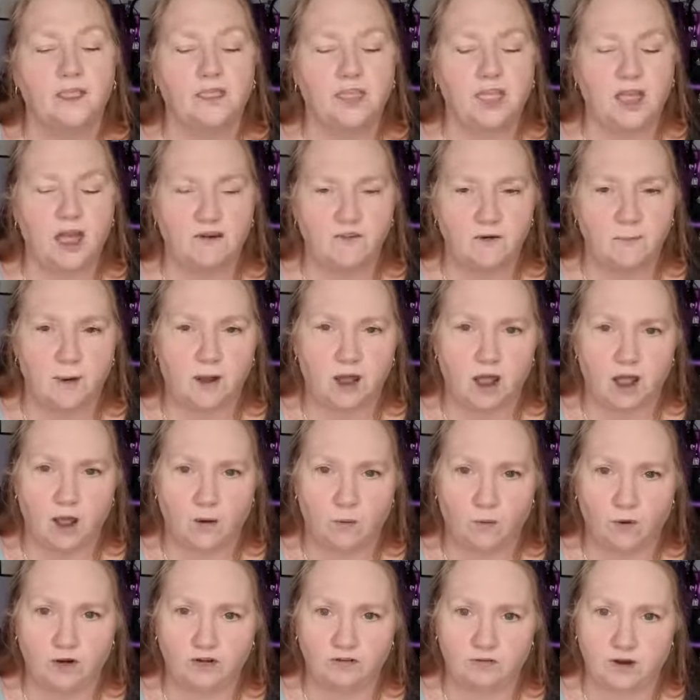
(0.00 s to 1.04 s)
The other part I
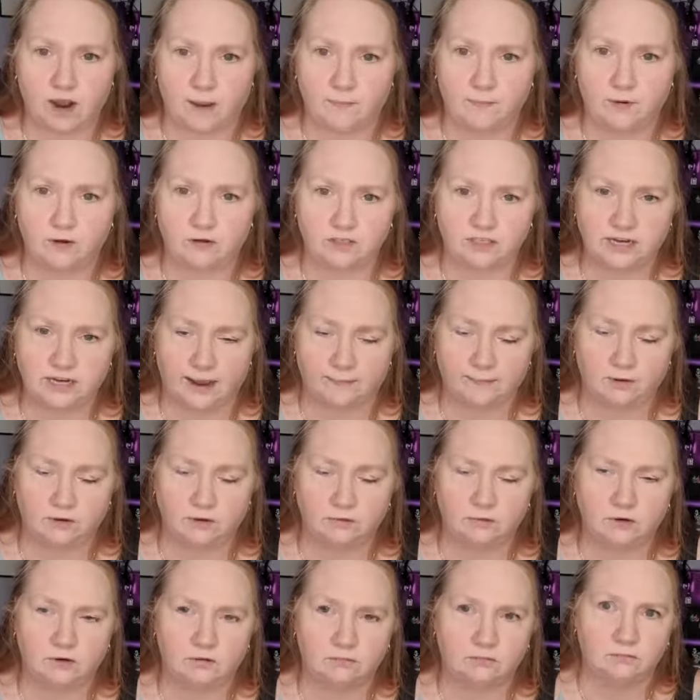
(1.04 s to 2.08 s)
want
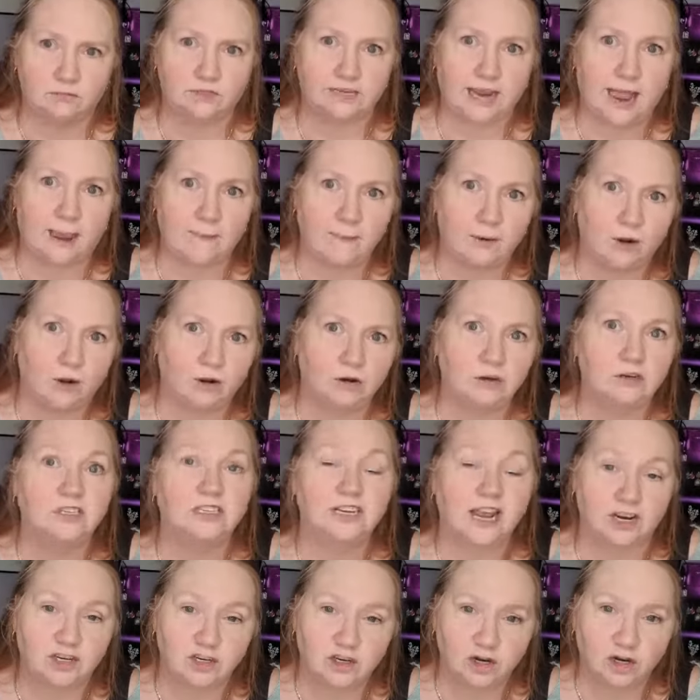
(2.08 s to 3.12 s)
to
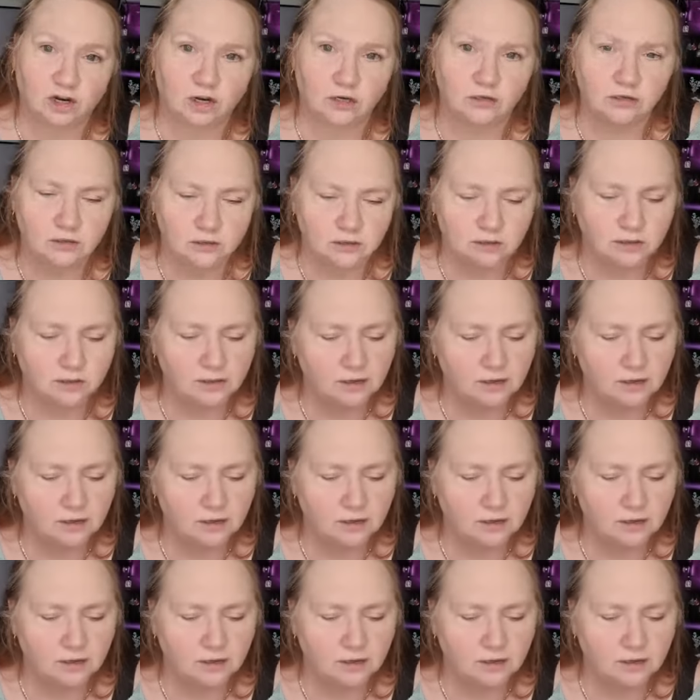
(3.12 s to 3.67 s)
touch on